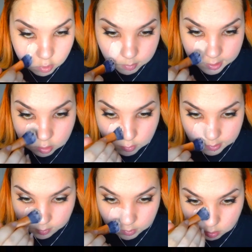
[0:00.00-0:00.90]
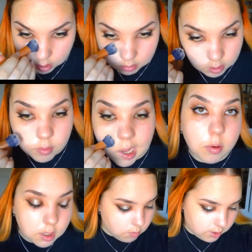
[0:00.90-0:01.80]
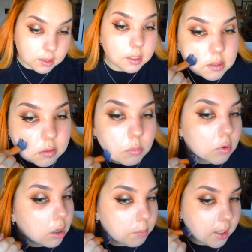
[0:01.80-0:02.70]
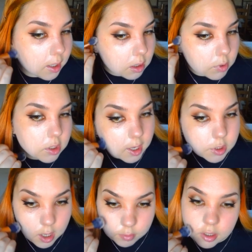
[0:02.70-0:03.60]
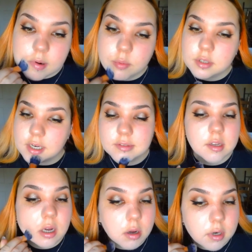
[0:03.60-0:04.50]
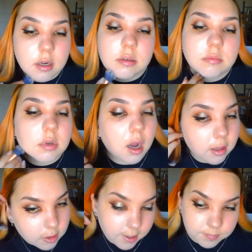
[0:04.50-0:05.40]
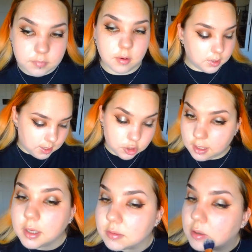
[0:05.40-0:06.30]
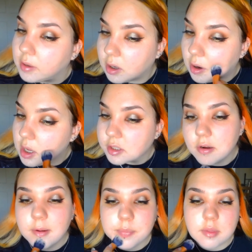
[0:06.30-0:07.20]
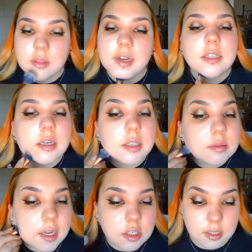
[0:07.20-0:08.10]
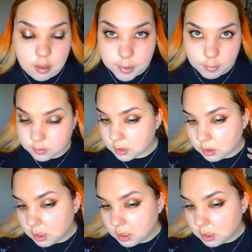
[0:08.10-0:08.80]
So, the fact that the color doesn't match is completely my fault, so try to ignore that. However,